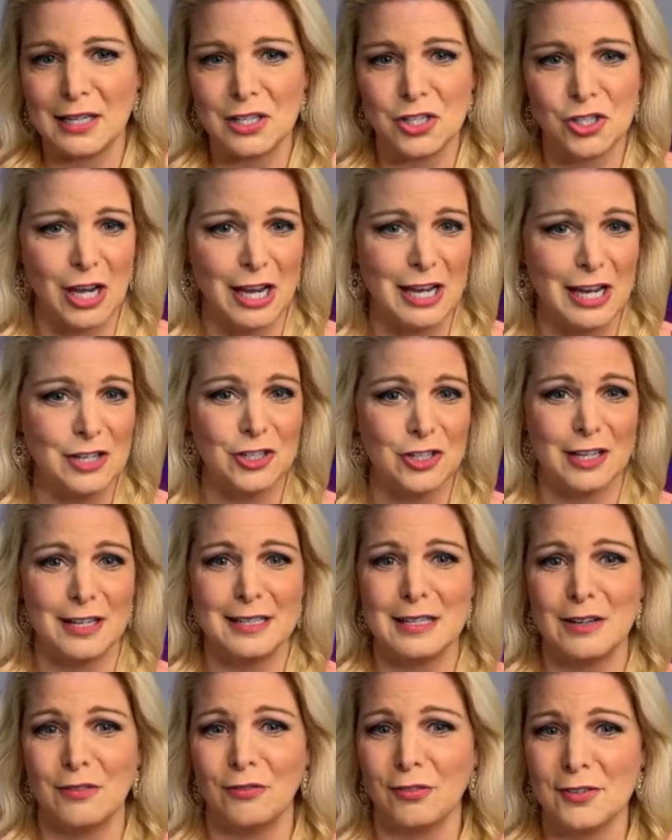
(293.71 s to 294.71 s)
a change and a
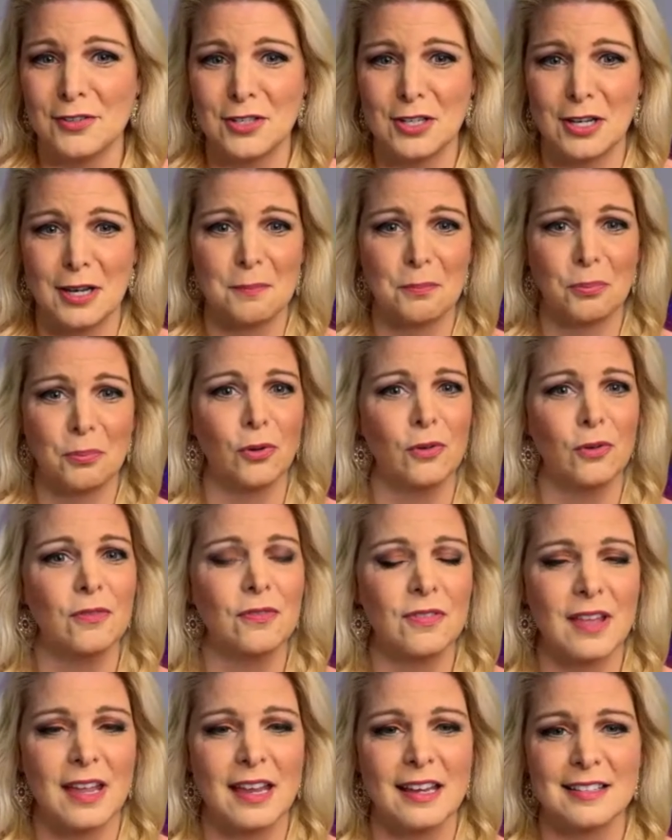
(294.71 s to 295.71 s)
difference and improve
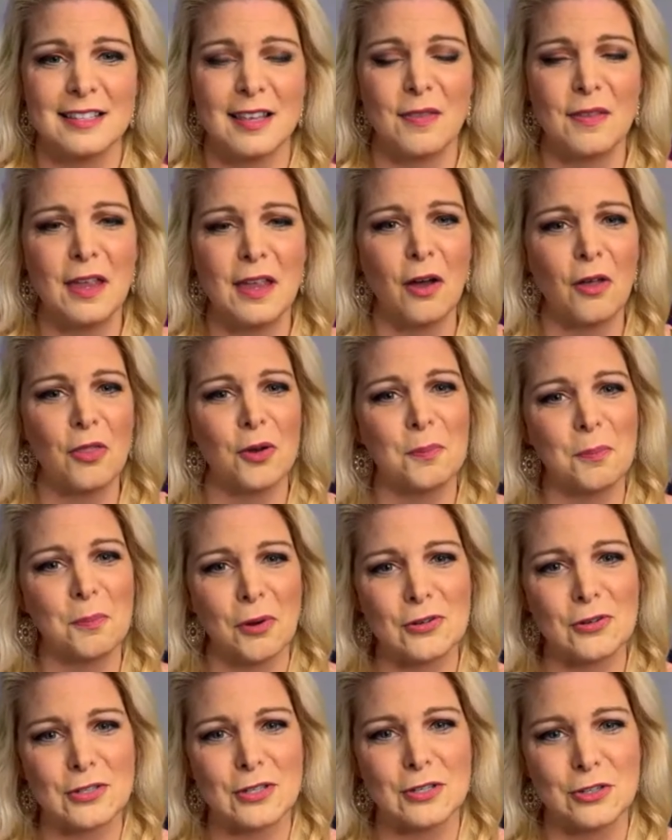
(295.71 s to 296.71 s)
things, and the other
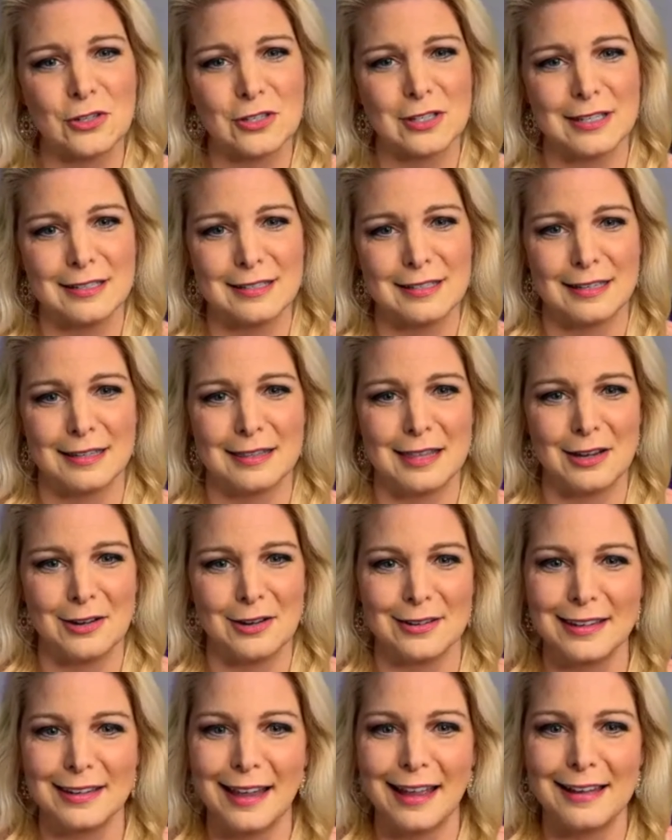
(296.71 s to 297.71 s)
person just isn't
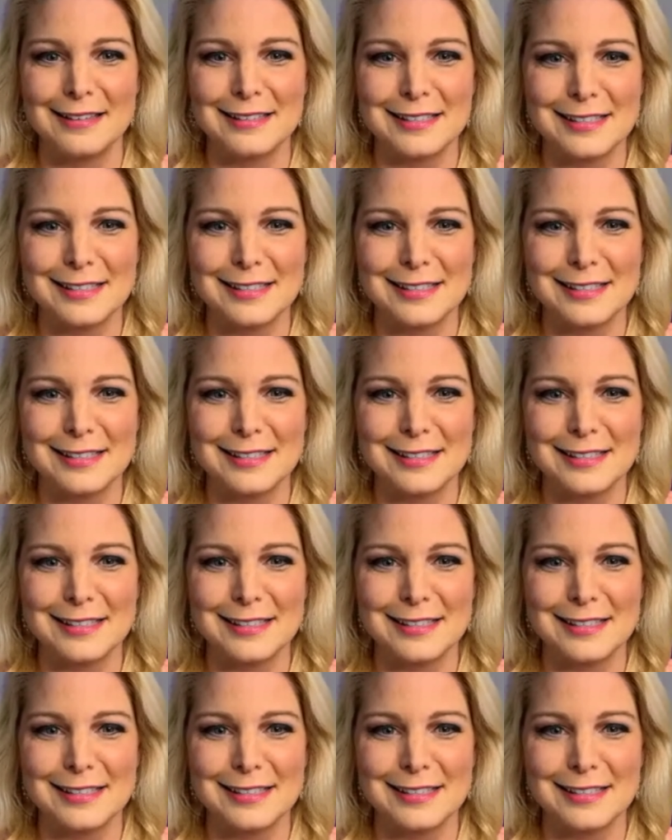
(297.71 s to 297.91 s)
there yet.